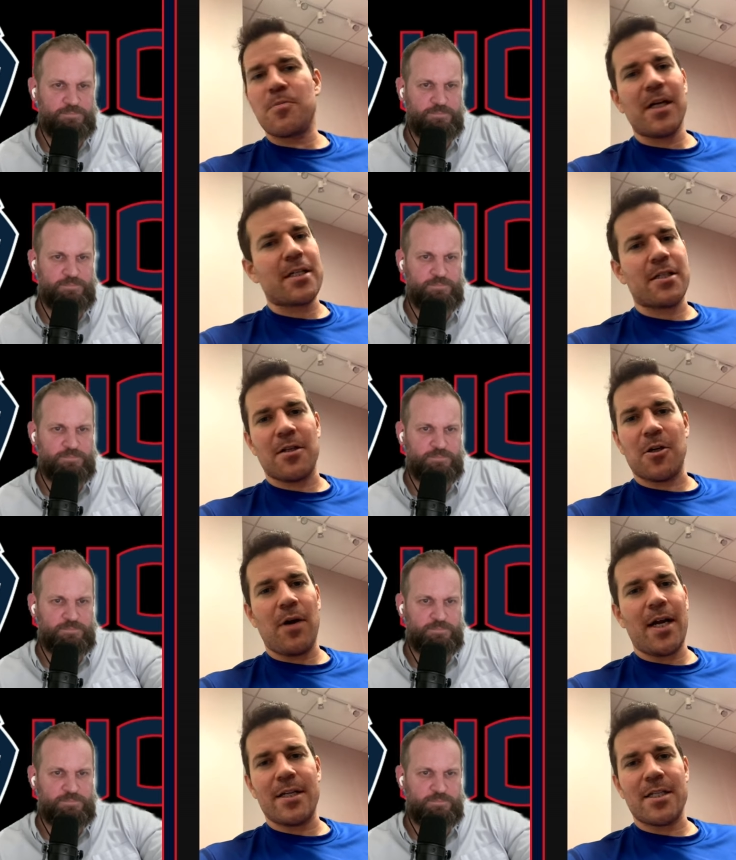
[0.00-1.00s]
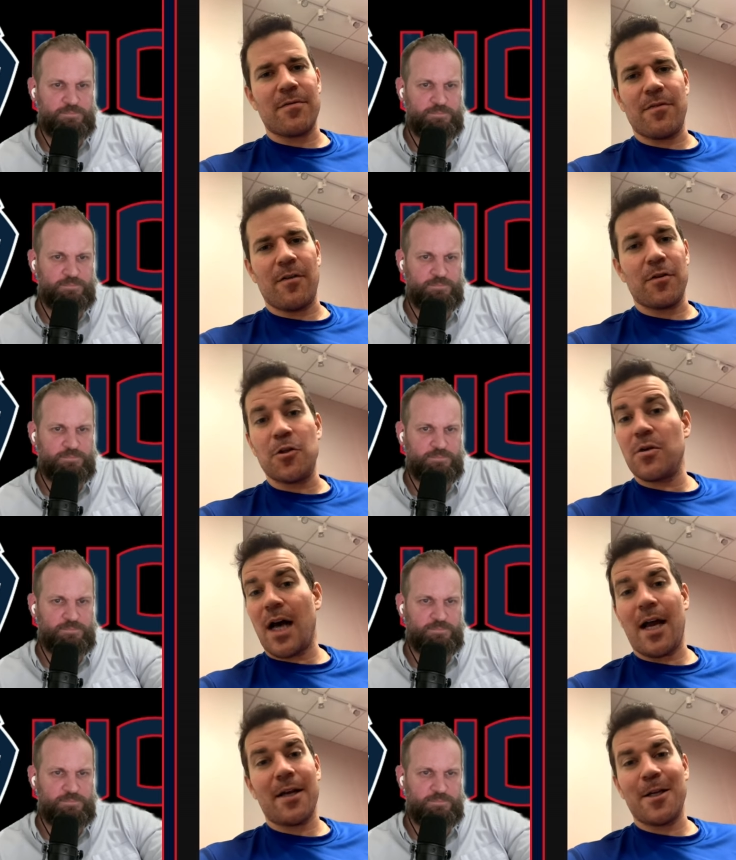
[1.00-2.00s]
Speaker 1: speaks to the greatness of, of the
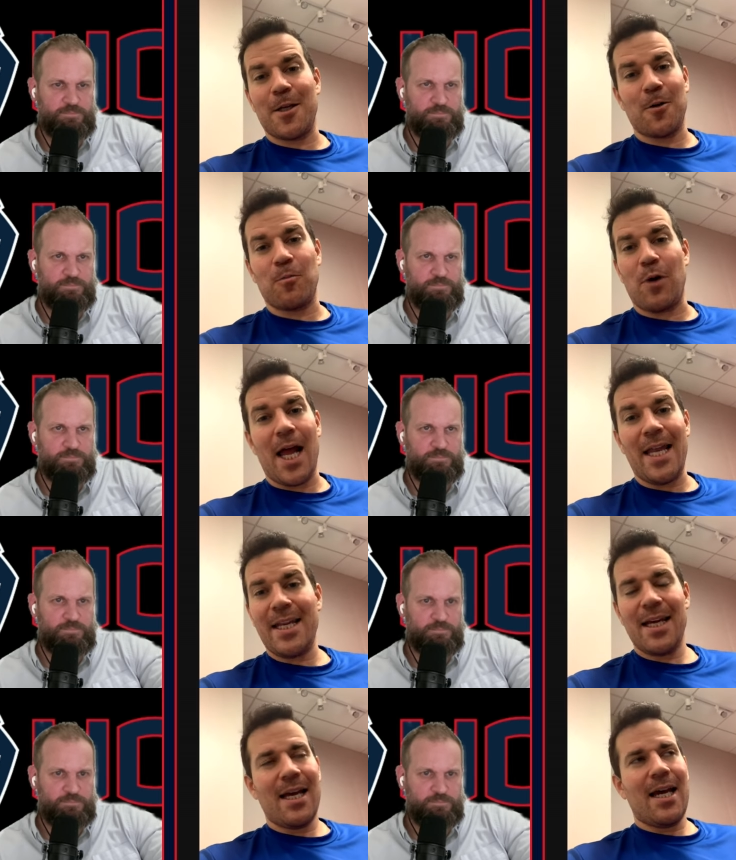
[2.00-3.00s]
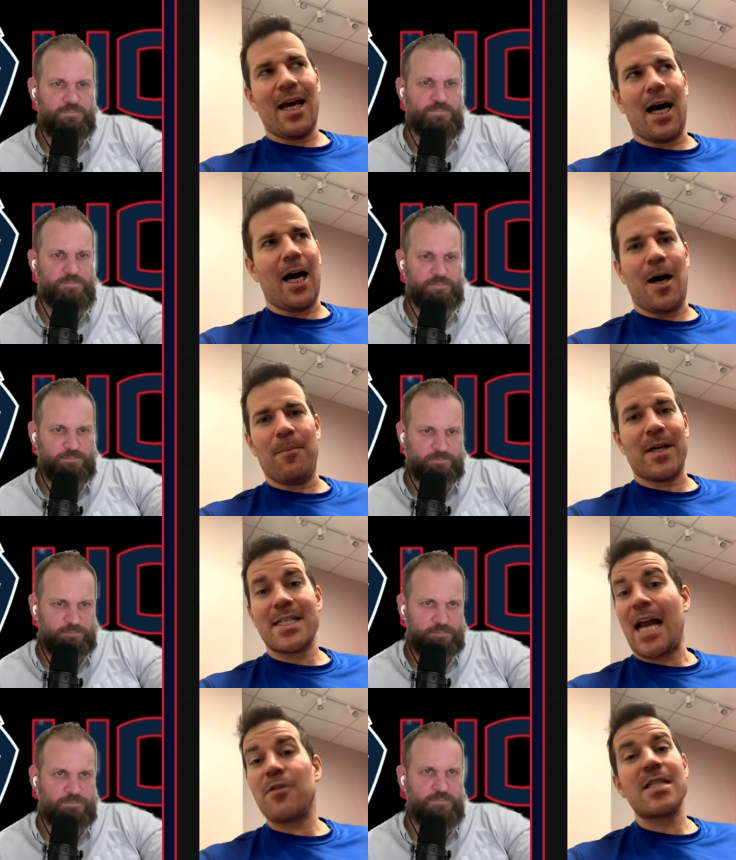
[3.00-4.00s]
UConn, you know, brand. Um,
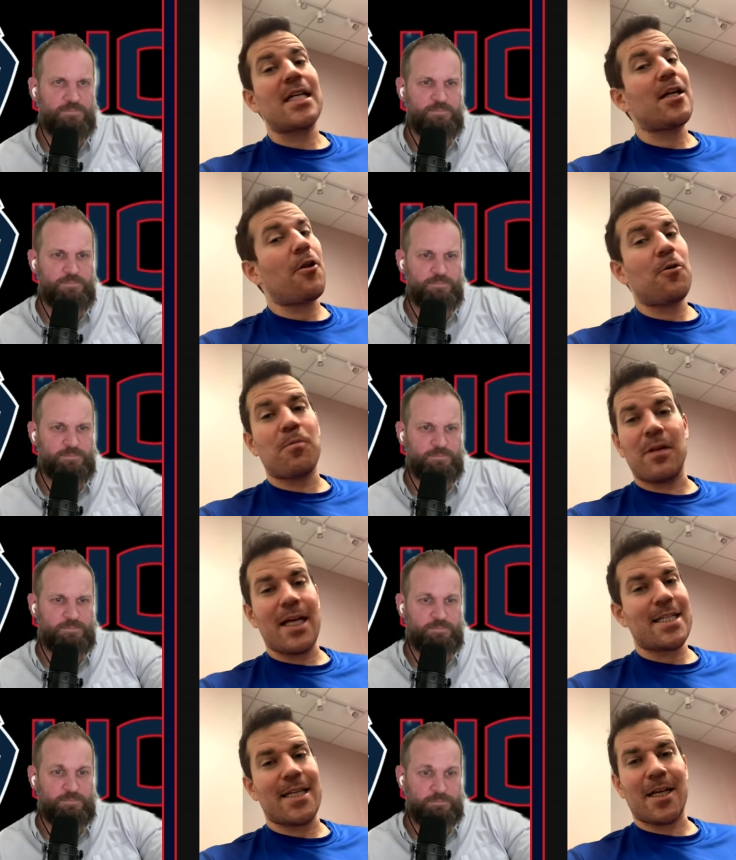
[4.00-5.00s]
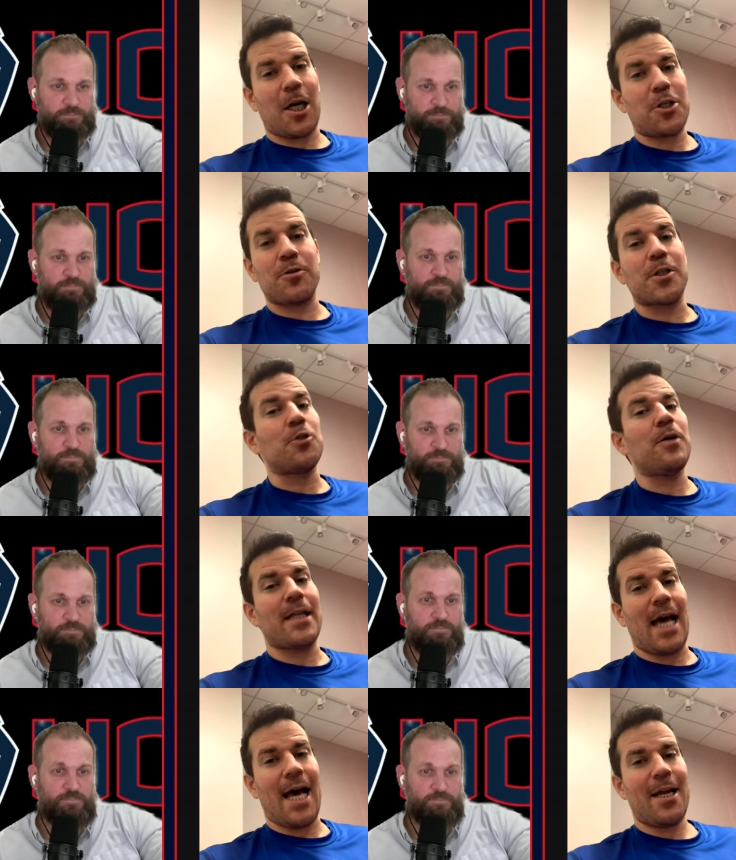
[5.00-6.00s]
because I don't see another place in the country doing
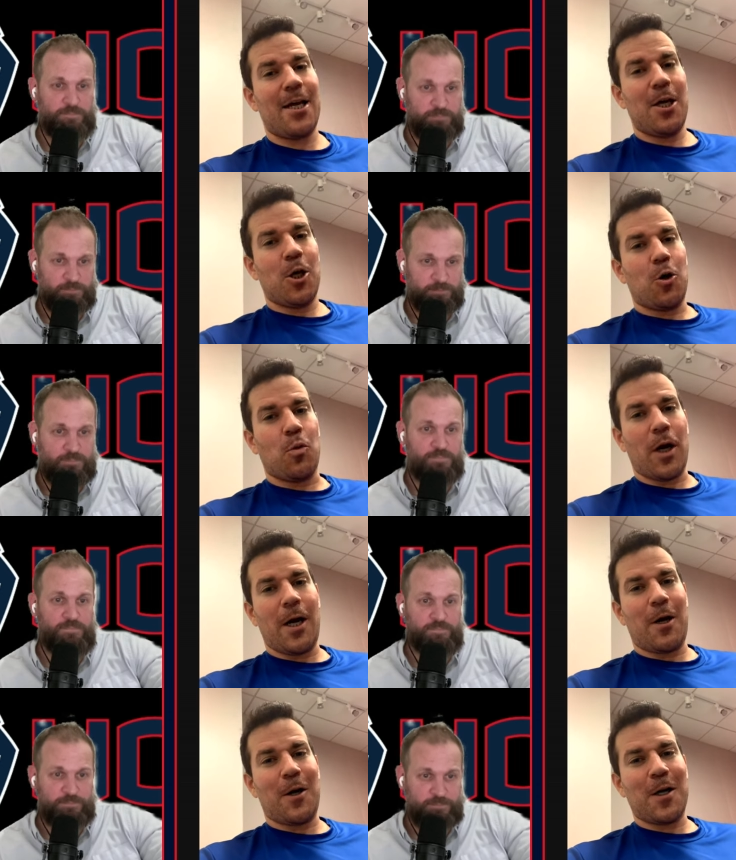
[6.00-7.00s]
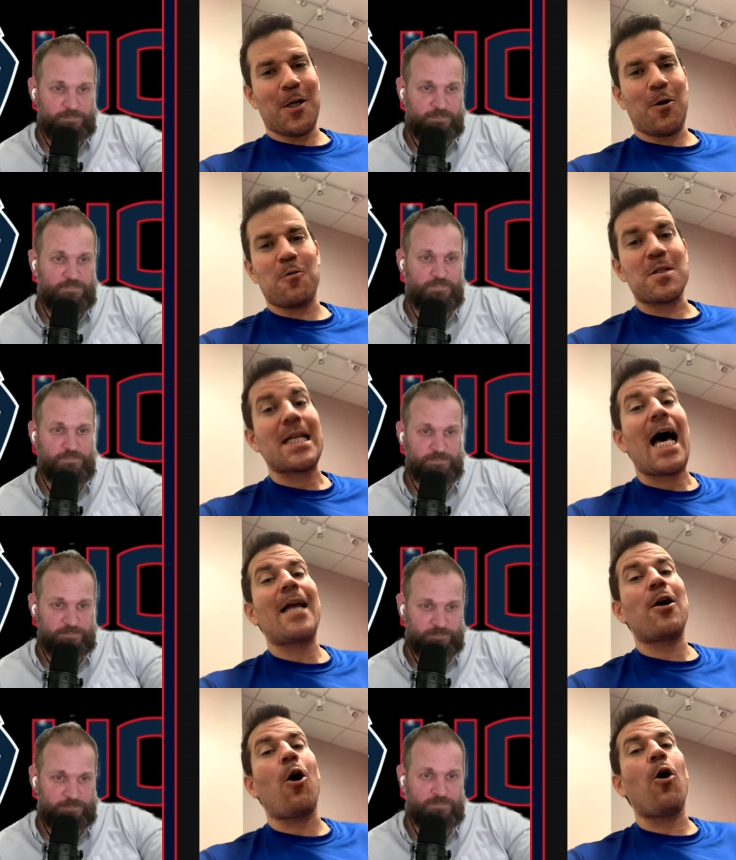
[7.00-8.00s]
that where, you know, there's
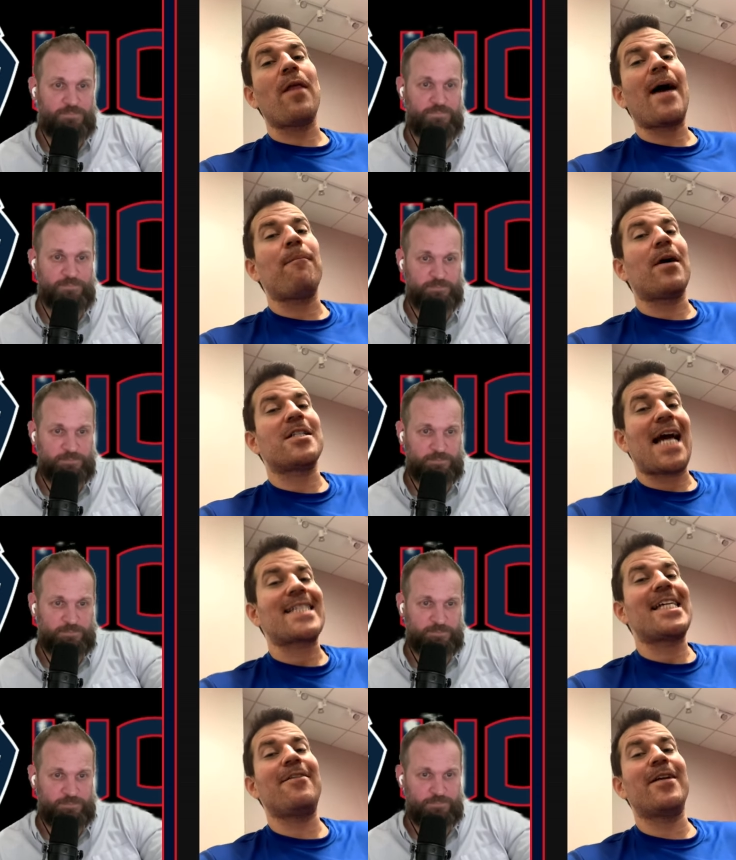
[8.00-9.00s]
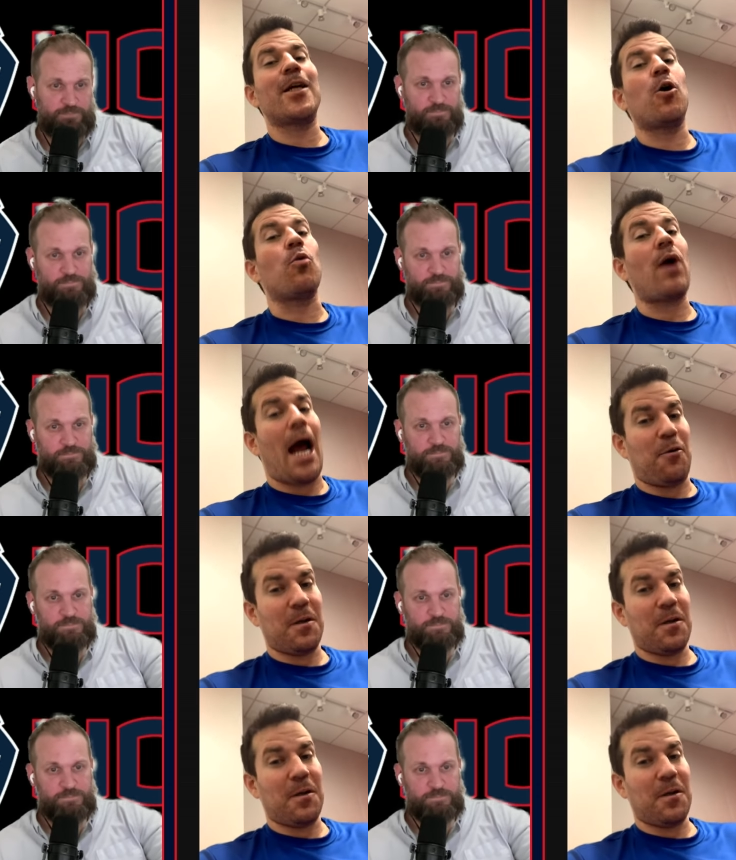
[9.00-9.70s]
not all that much activity around.